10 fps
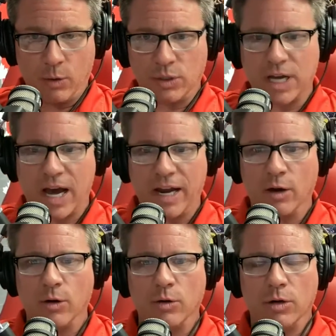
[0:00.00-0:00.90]

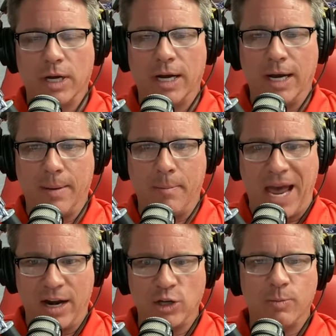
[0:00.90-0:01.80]
tire
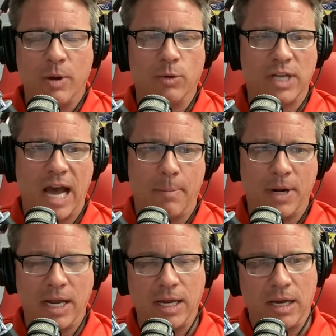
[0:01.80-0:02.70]
management was
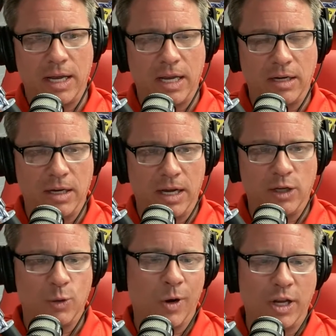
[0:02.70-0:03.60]
happening in
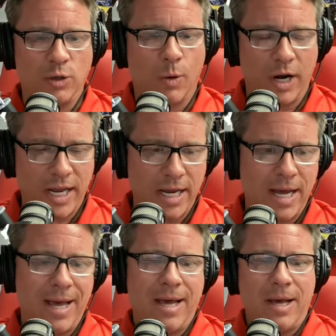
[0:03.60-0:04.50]
2020.
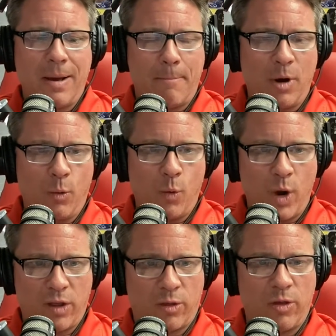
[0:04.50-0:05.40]
But
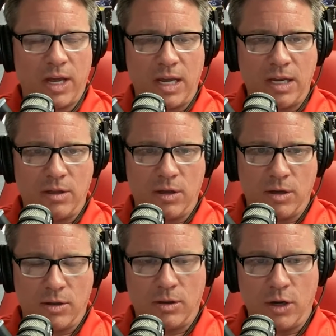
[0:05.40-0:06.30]
with the
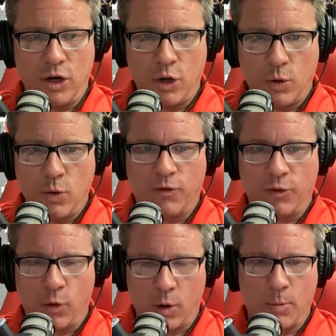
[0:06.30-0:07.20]
new
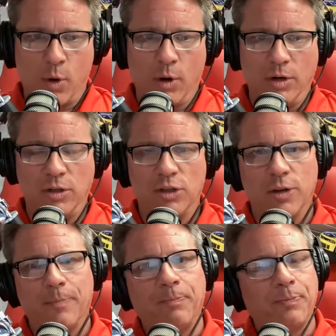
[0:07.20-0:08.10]
floorboards,
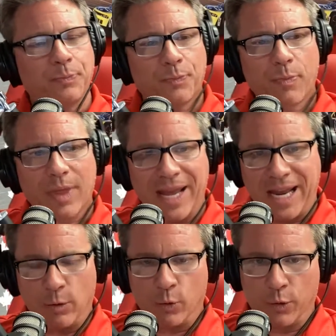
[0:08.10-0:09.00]

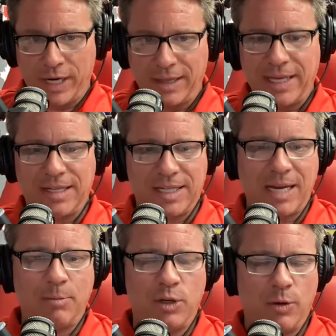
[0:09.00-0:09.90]
it really
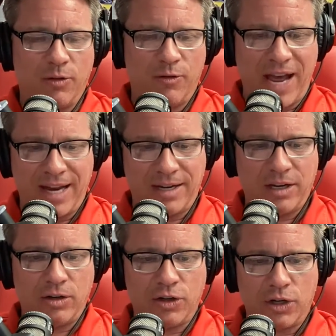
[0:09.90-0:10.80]
seemed to
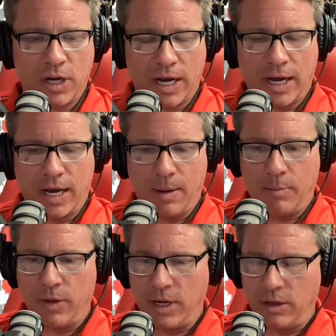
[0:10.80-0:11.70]
advantage
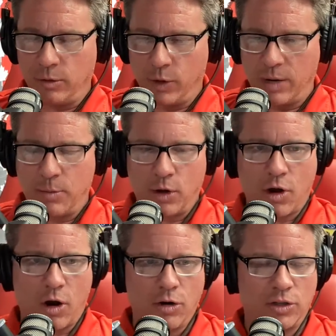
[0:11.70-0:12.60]
the Red Bull
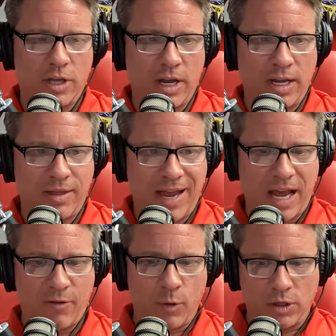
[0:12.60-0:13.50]
cars. They
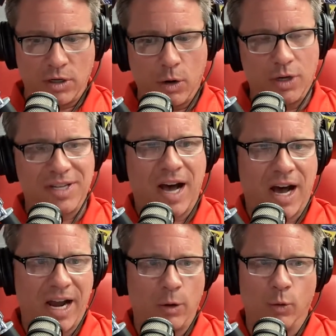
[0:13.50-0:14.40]
have what's known as a
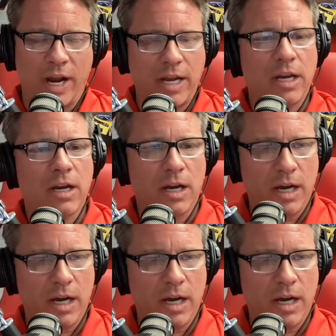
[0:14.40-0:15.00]
high rake